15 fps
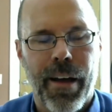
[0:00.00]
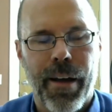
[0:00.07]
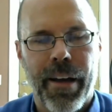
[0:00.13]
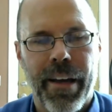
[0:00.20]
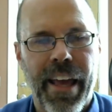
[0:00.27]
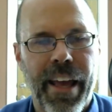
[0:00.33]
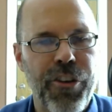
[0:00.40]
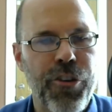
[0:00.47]

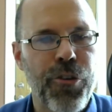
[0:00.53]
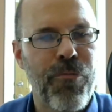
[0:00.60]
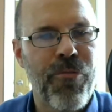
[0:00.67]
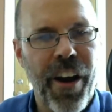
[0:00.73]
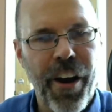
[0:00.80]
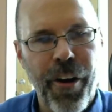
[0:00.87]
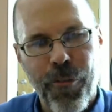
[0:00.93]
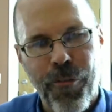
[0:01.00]
Again, you
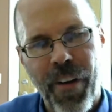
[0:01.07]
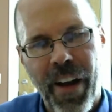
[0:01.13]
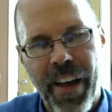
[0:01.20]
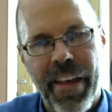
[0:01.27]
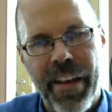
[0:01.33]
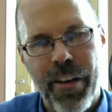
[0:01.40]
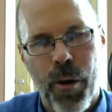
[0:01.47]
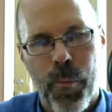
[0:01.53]
verify
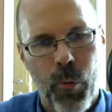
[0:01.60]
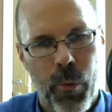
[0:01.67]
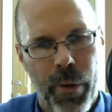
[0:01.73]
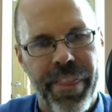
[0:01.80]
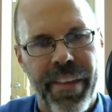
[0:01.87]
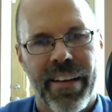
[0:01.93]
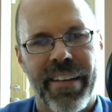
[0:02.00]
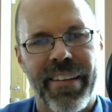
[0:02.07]
that number with
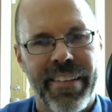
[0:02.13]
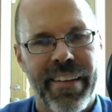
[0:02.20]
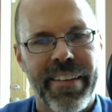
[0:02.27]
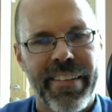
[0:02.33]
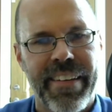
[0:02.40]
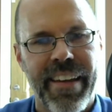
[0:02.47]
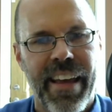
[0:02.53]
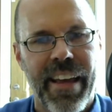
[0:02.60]
the
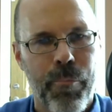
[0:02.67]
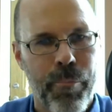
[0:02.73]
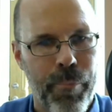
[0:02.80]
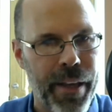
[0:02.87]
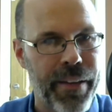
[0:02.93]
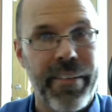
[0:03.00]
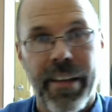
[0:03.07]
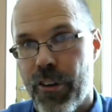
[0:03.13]
existing
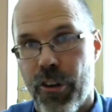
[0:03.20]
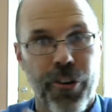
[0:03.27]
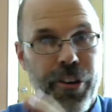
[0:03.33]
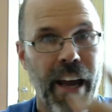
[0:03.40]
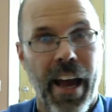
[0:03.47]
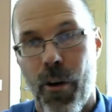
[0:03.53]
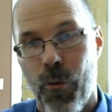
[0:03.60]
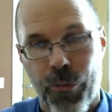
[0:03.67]
based on your
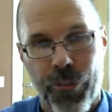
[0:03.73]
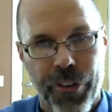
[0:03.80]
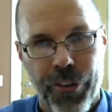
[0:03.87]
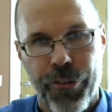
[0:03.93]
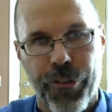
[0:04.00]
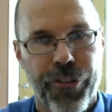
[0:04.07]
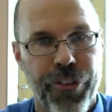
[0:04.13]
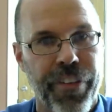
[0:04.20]
counts
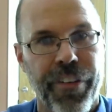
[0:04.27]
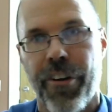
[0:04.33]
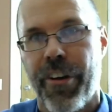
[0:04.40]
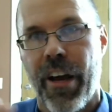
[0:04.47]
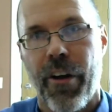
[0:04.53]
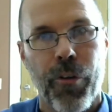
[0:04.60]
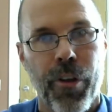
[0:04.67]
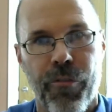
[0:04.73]
as you're sitting there
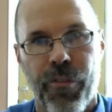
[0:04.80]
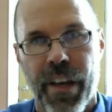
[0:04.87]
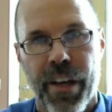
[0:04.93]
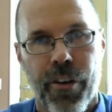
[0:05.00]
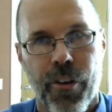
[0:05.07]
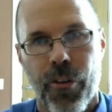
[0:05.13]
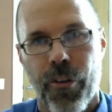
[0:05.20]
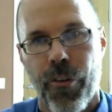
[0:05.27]
counting
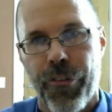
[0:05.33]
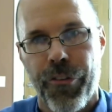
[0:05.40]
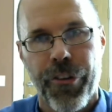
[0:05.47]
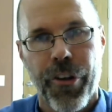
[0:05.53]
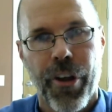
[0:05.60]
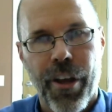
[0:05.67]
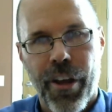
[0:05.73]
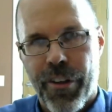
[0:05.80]
vehicles,